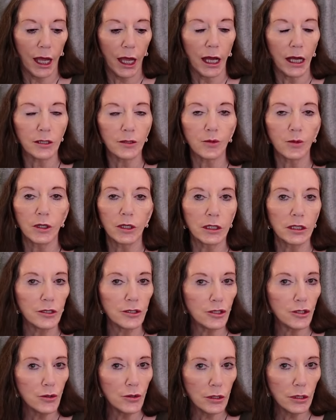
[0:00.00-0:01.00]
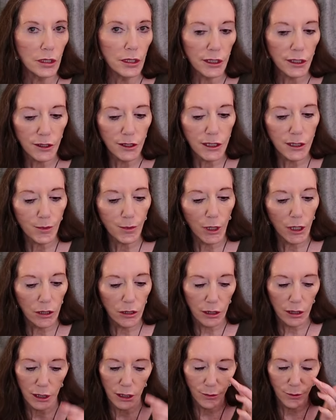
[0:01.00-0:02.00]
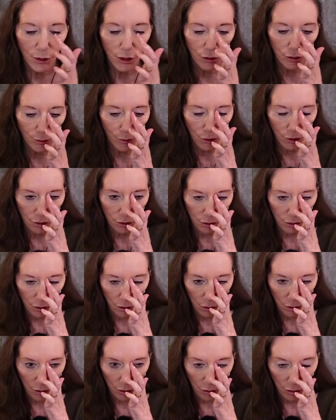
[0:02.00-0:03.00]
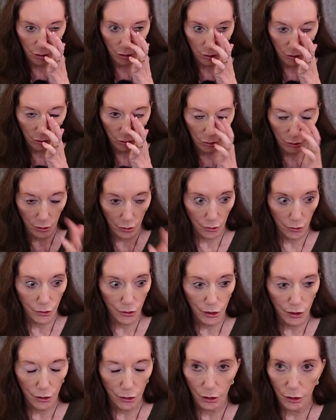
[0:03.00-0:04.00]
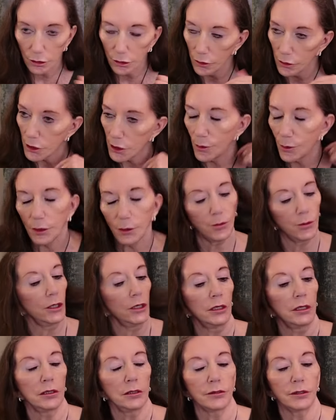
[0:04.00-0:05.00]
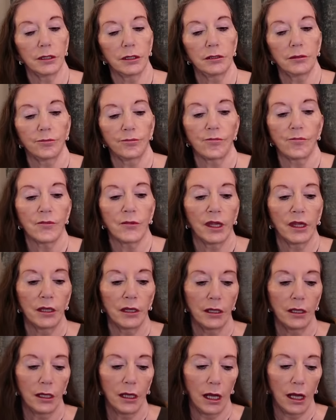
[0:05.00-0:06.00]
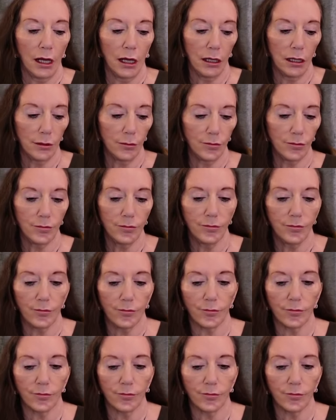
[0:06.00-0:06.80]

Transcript: And while I do like a sparkly moment, sorry, something in my eye there, I